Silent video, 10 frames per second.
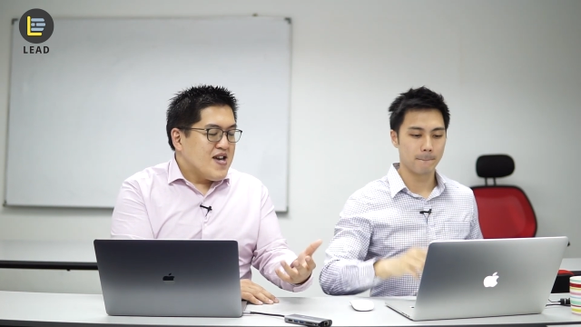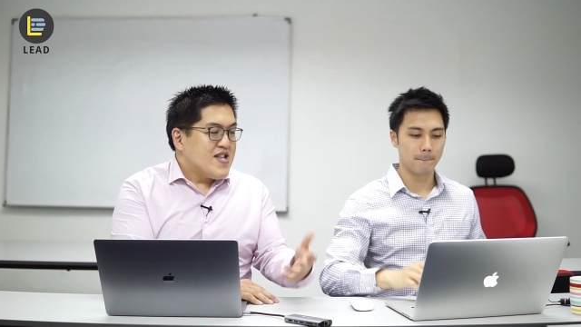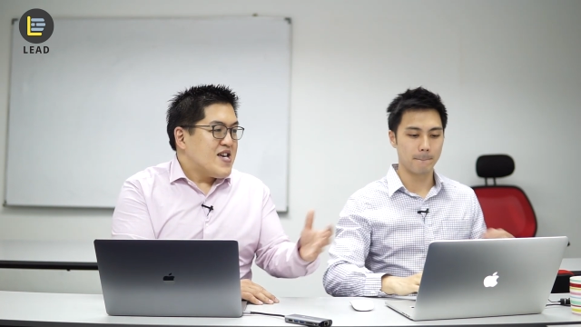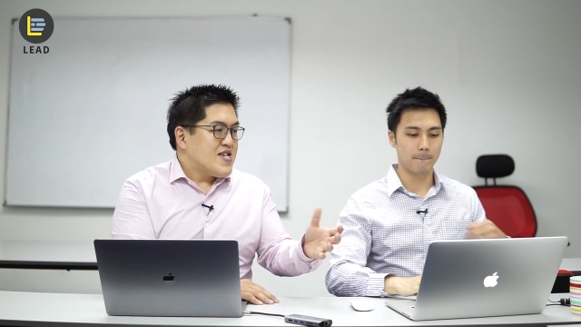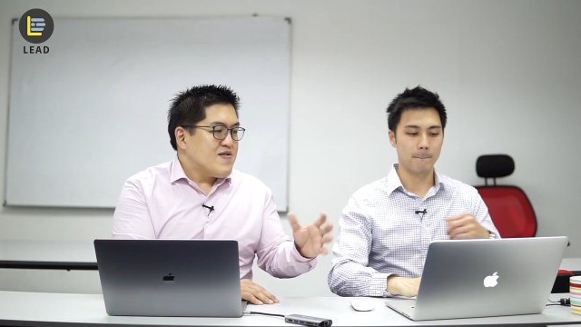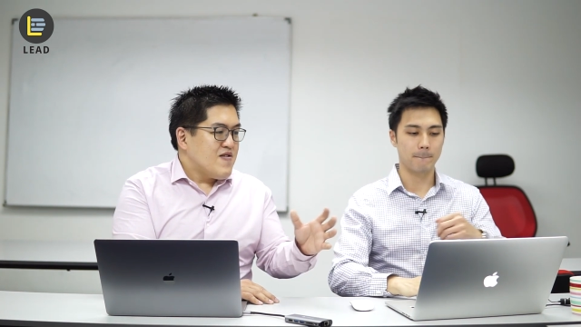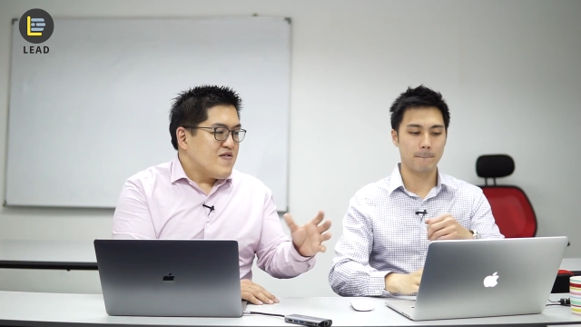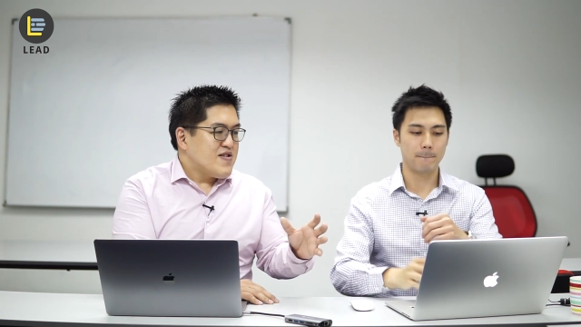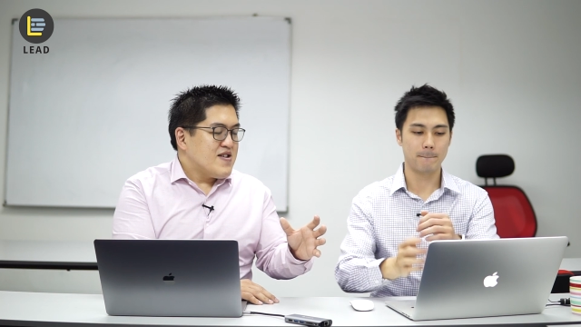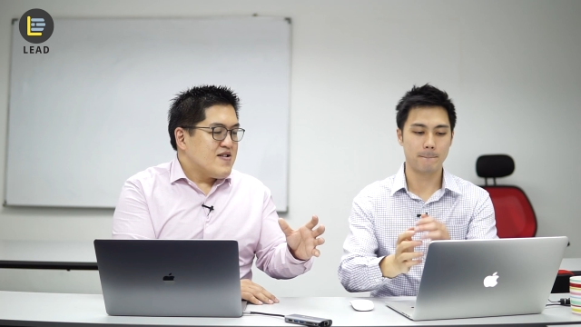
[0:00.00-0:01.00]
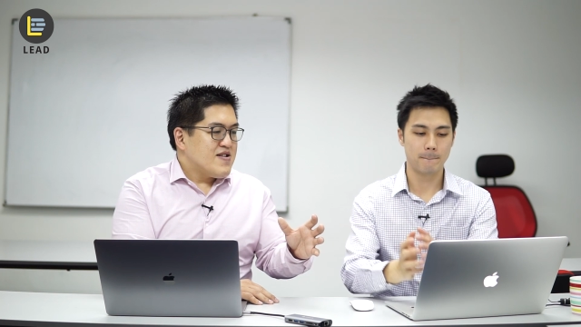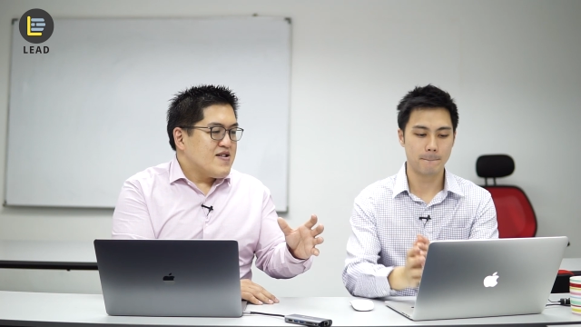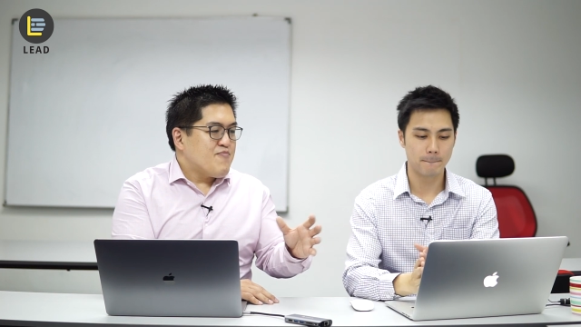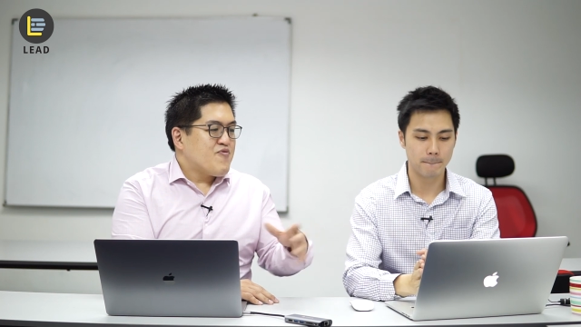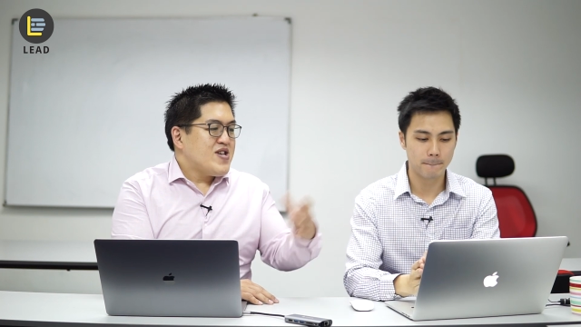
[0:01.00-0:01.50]
Speaker 1: And that's on
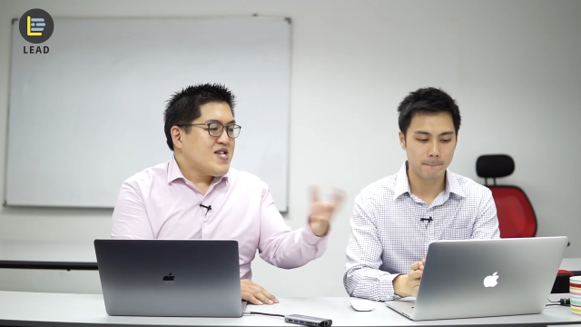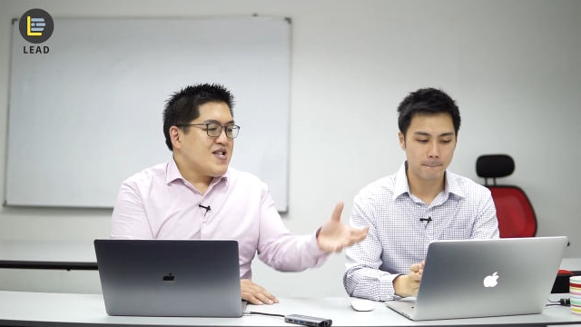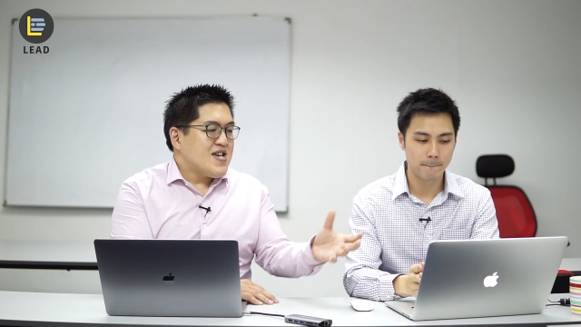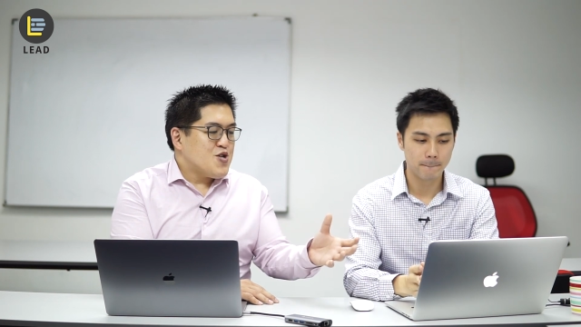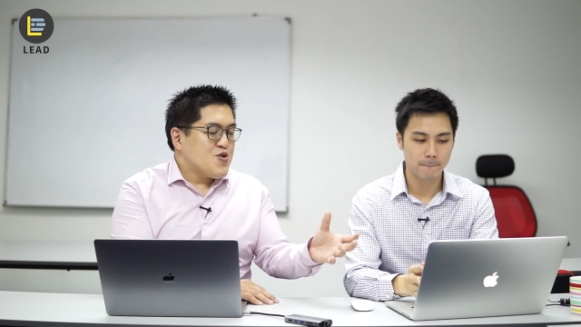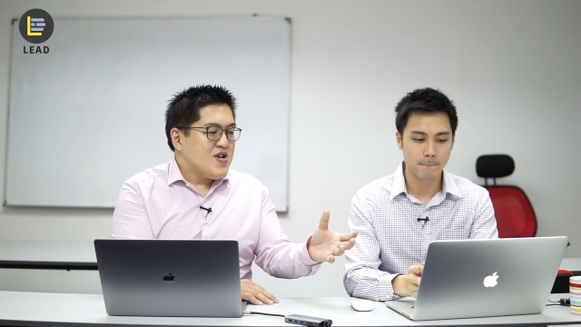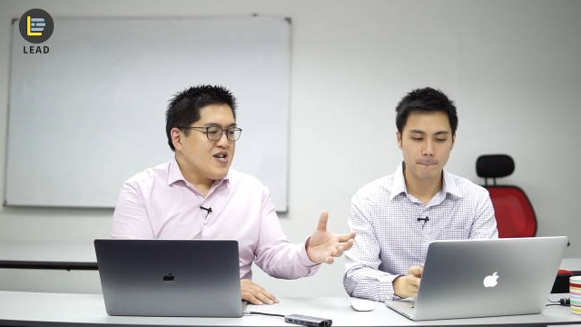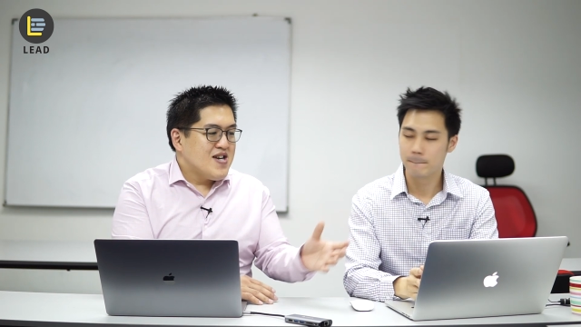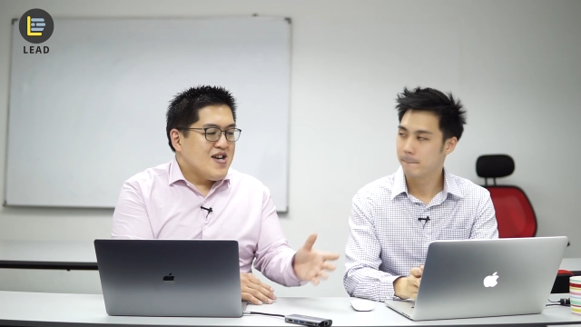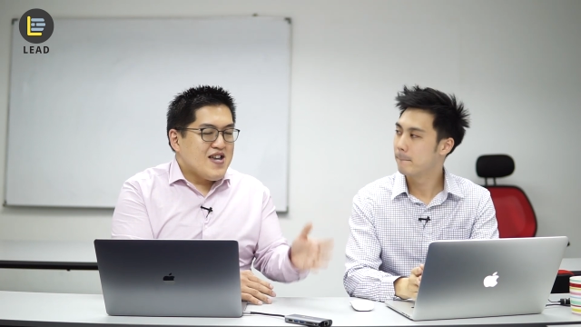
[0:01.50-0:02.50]
the pre-stage, right?